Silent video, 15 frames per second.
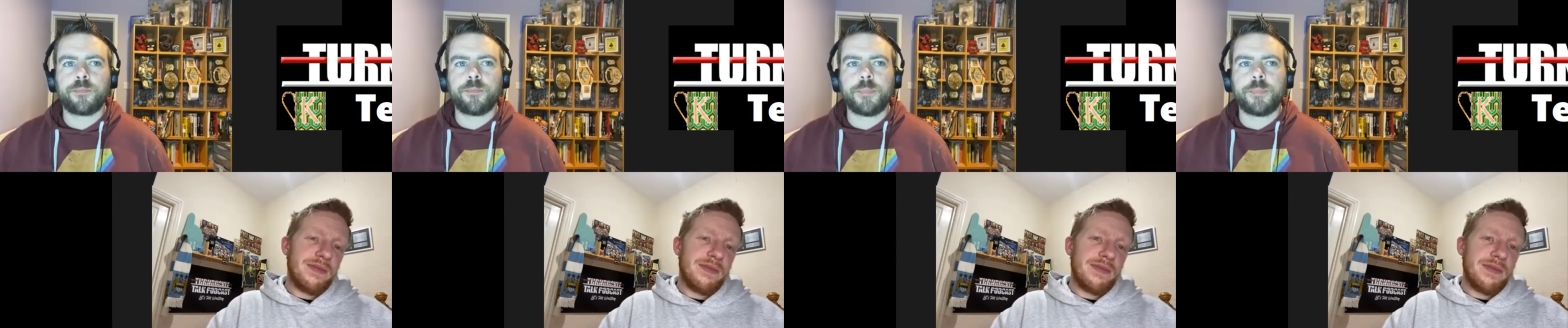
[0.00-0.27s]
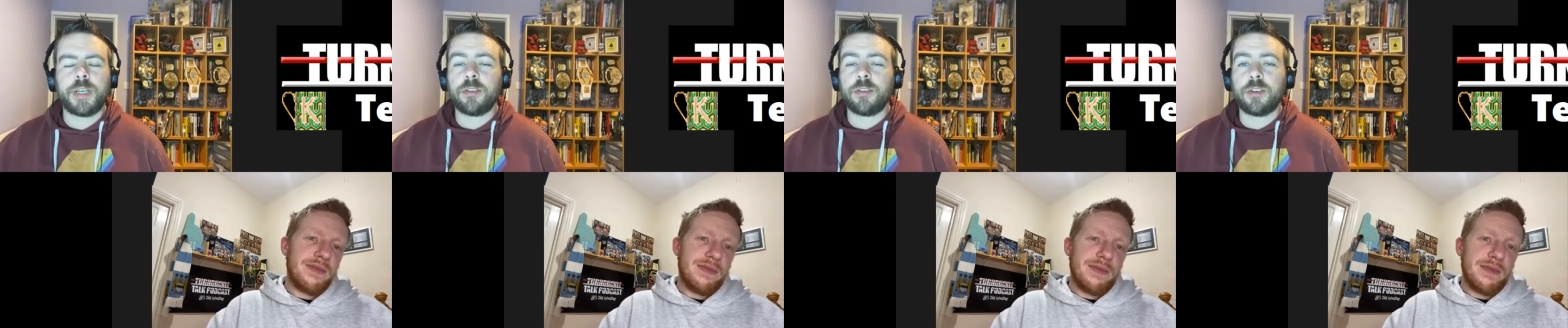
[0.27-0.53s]

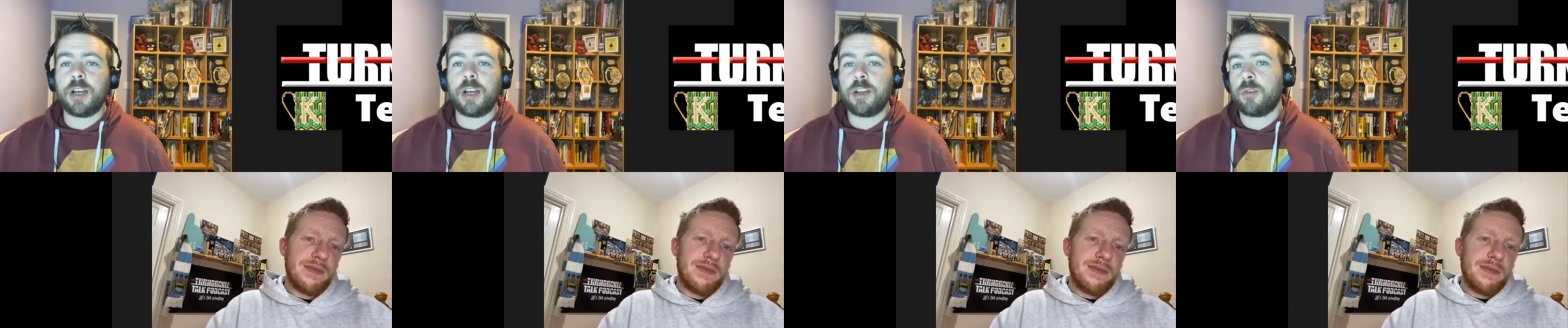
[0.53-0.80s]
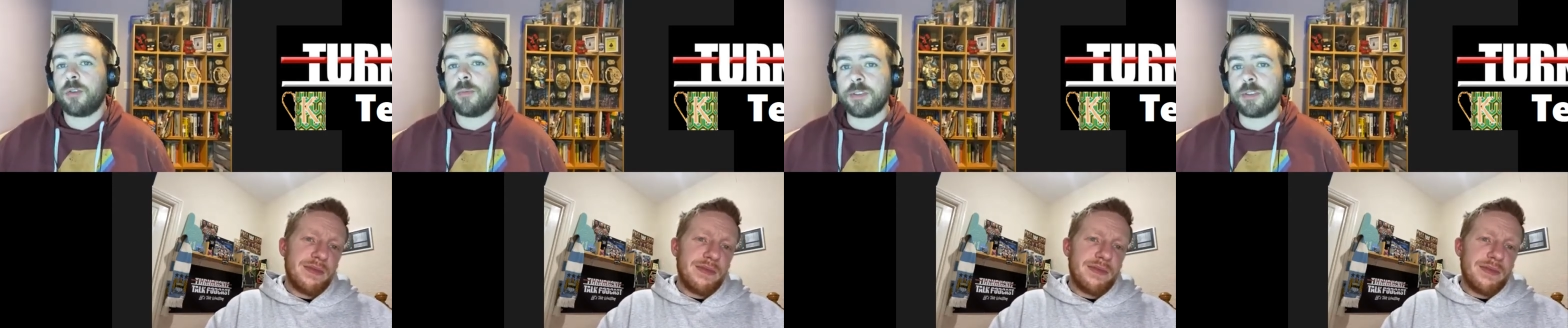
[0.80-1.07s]
Speaker 1: I don't know. I
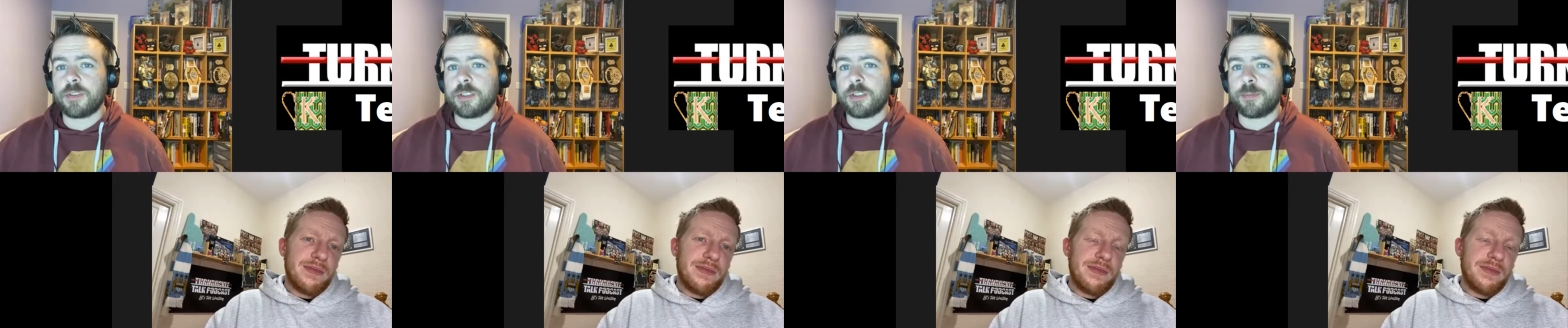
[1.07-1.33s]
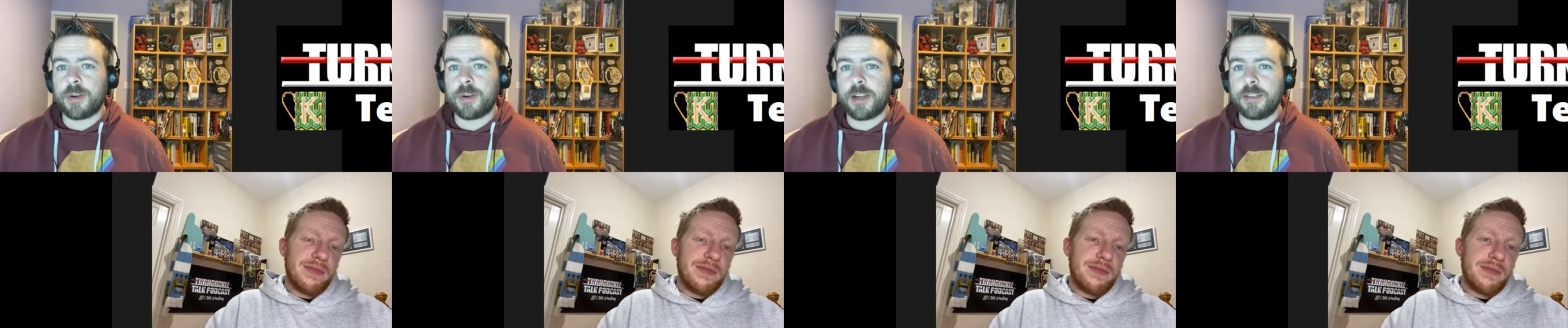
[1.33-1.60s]
hope there's a
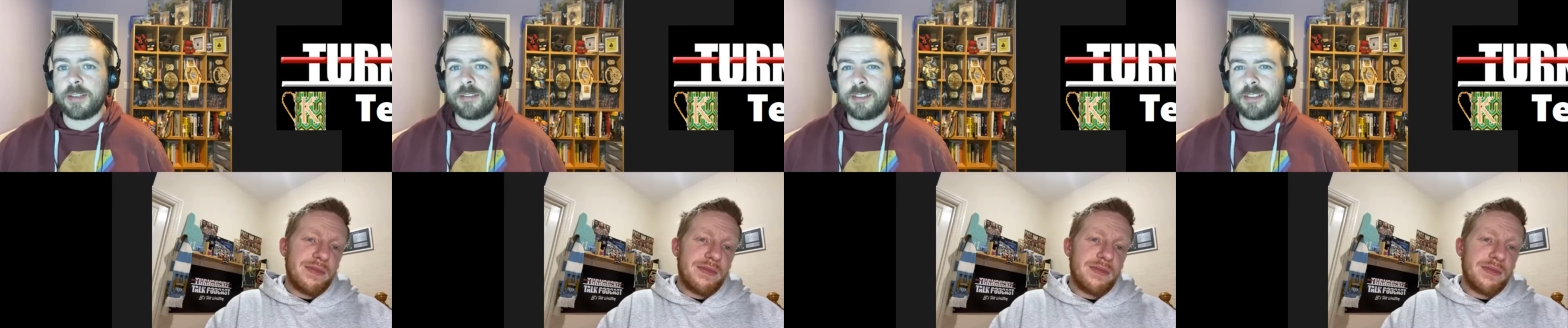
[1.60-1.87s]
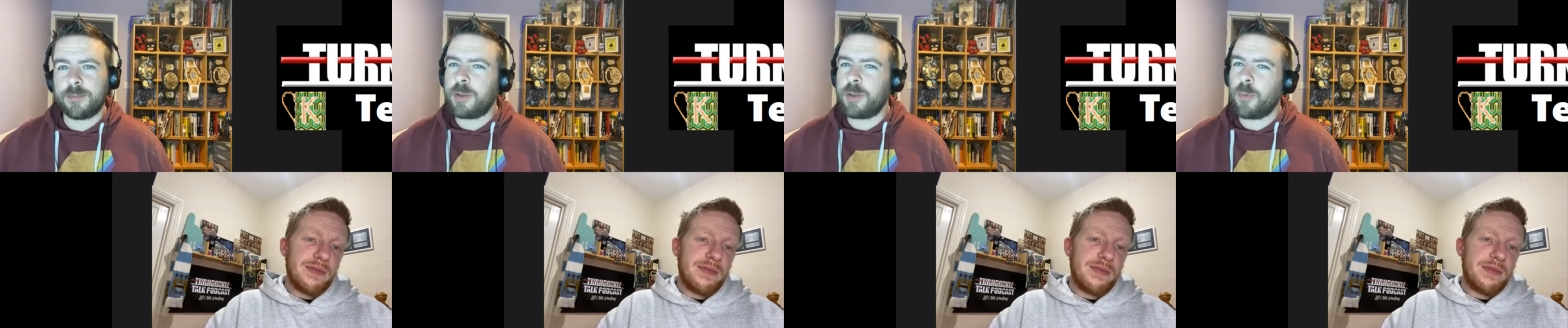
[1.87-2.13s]
surprise. It's
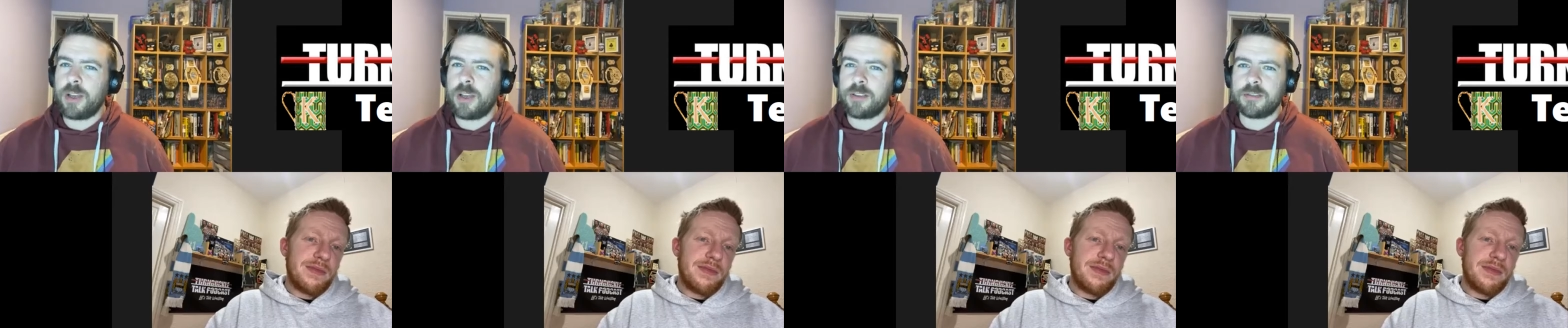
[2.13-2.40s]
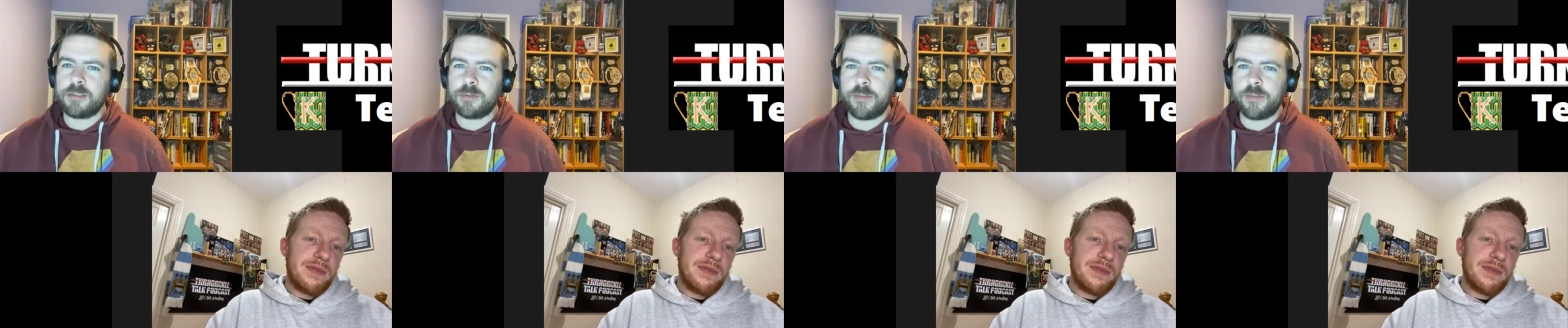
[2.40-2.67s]
been a while
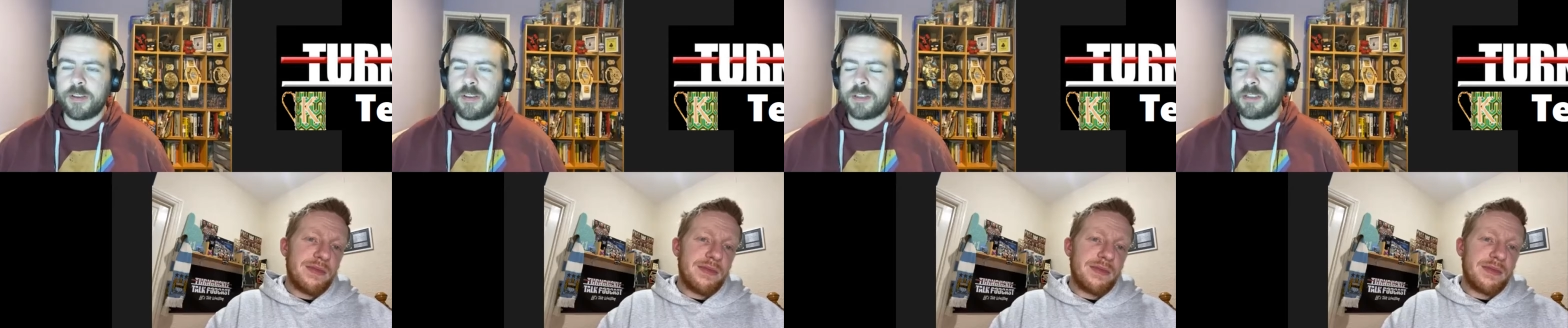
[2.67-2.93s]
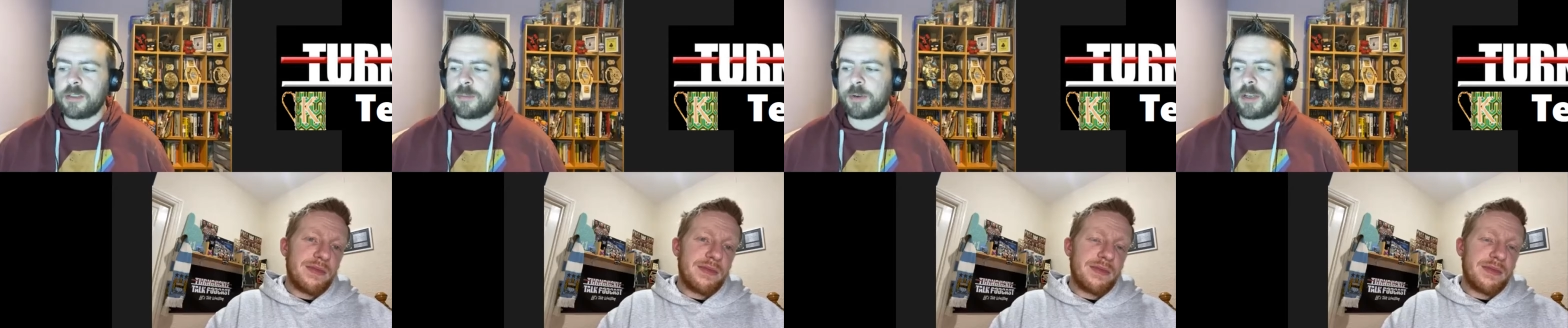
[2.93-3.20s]
since we've had a
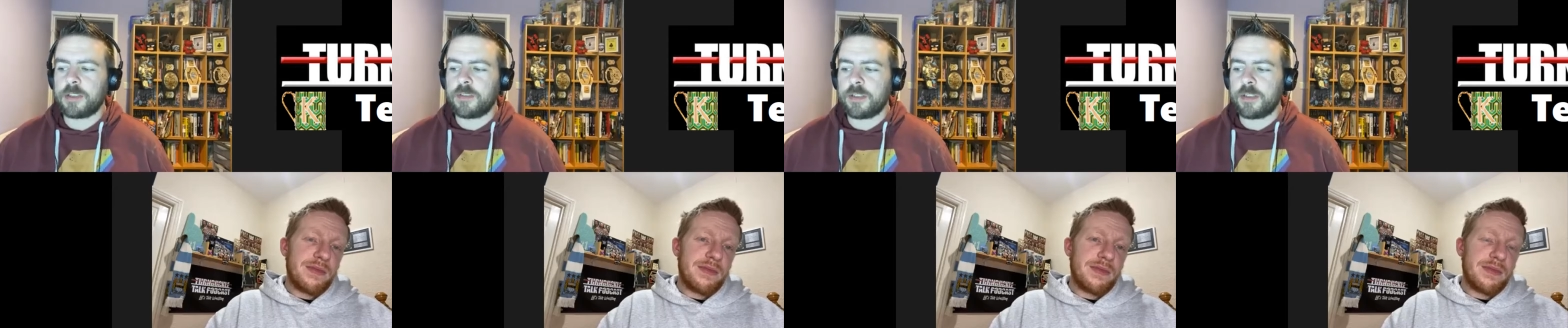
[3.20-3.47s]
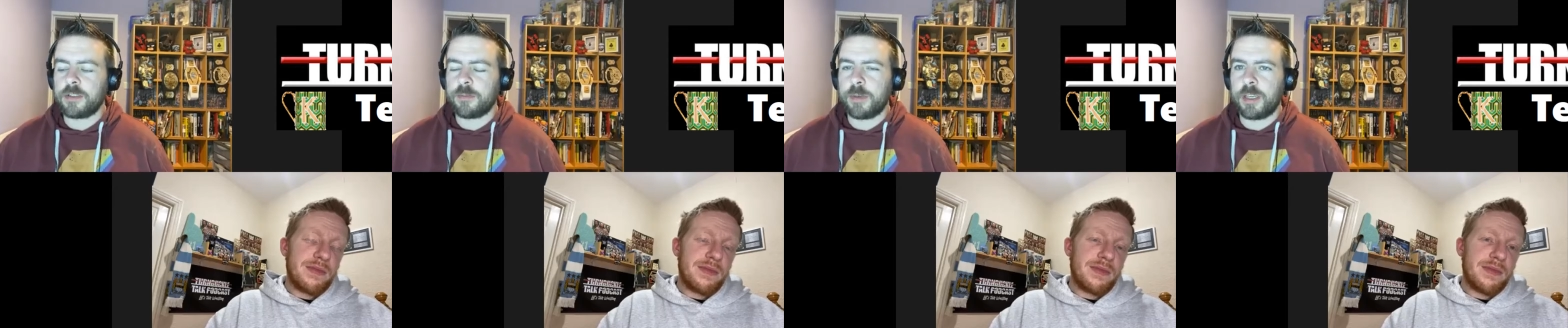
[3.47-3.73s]
surprise at
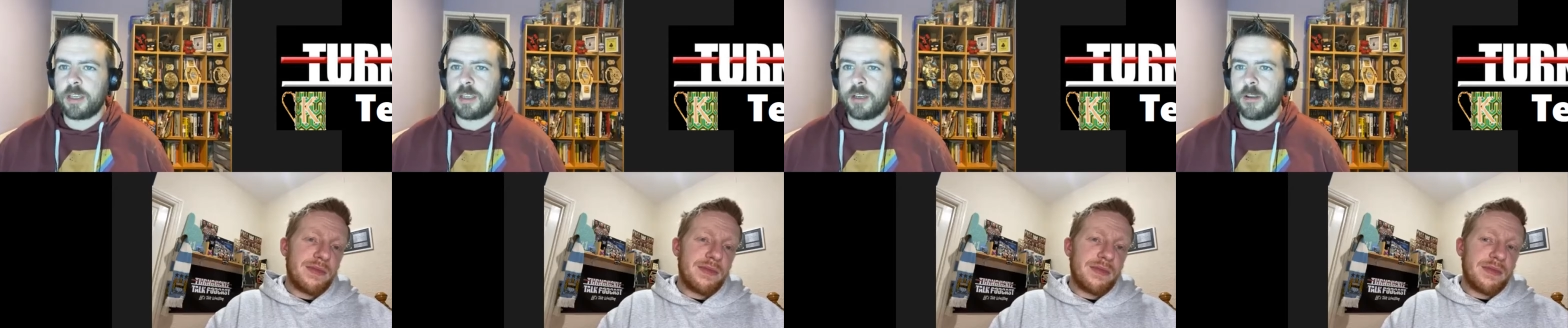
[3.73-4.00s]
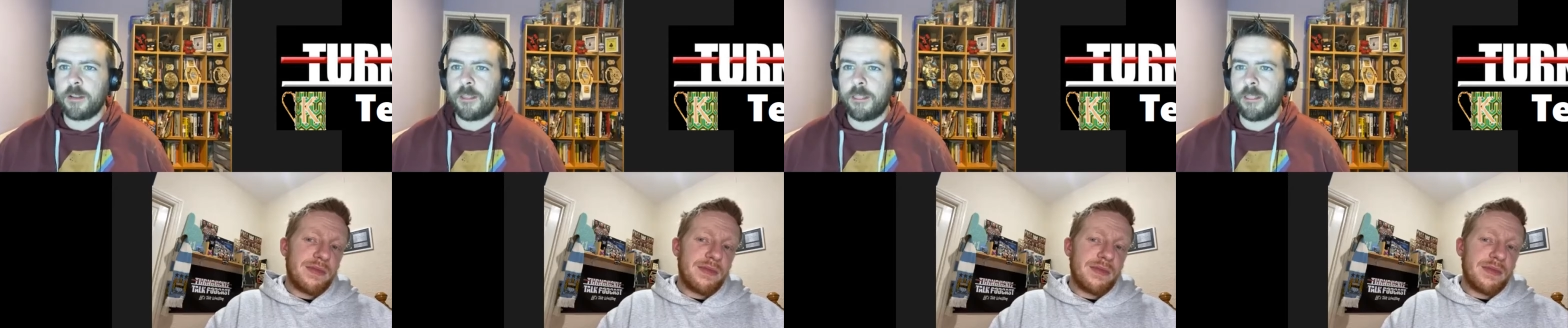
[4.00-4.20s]
WrestleMania.